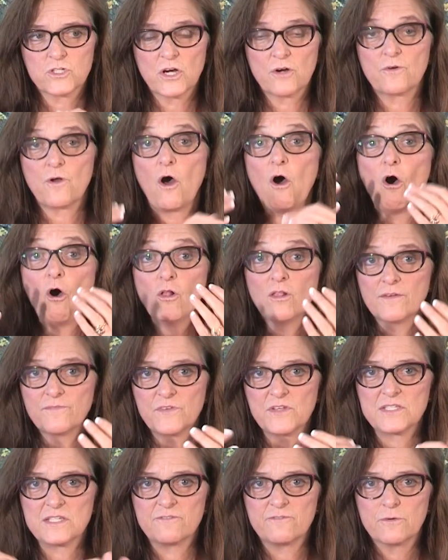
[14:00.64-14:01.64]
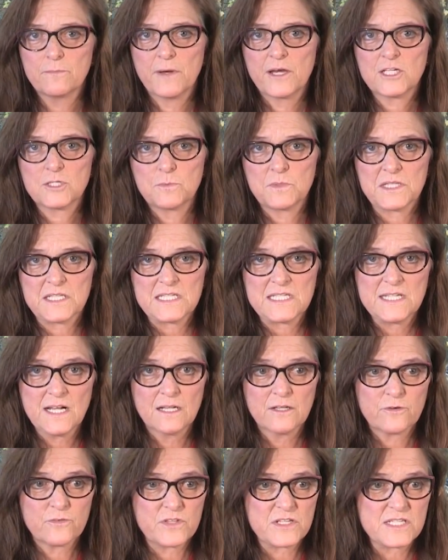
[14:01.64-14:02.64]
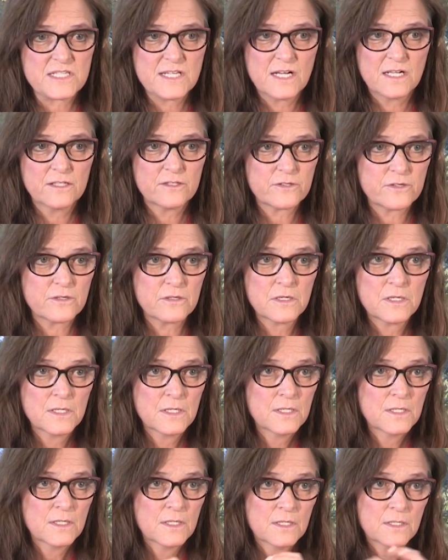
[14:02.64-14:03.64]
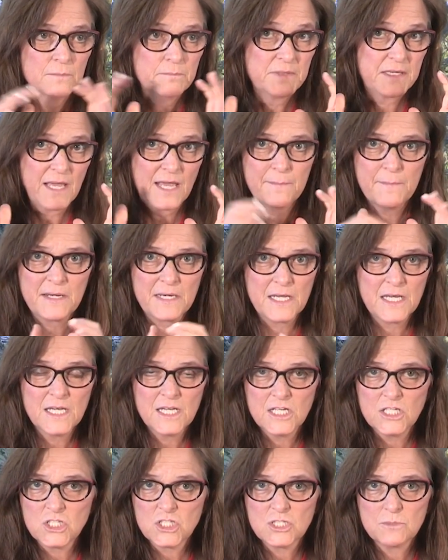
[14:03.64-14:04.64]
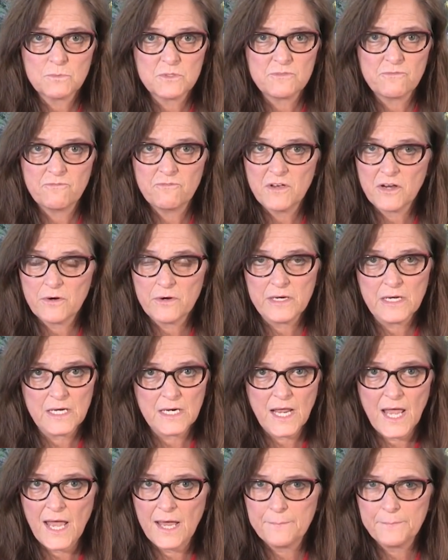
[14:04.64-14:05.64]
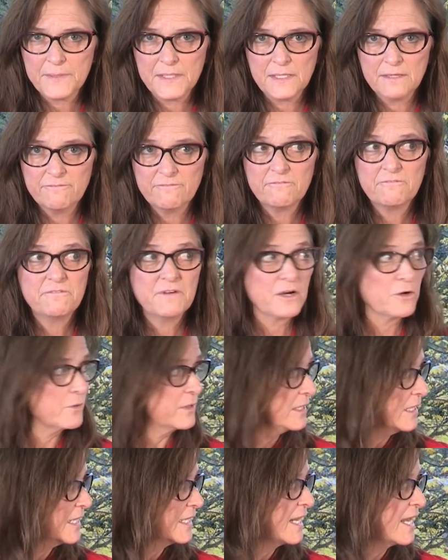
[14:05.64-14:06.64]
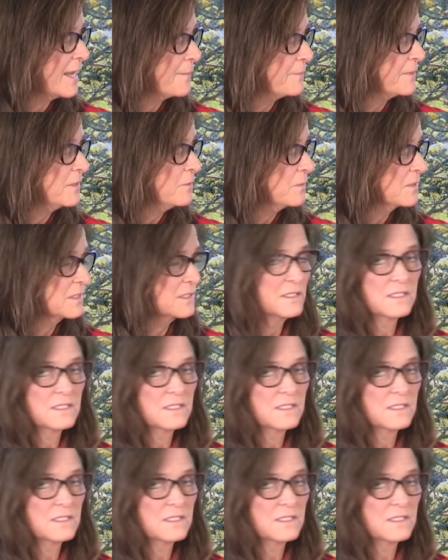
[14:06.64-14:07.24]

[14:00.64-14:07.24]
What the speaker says: shared all of this information with the seller became unhinged and was very unhappy with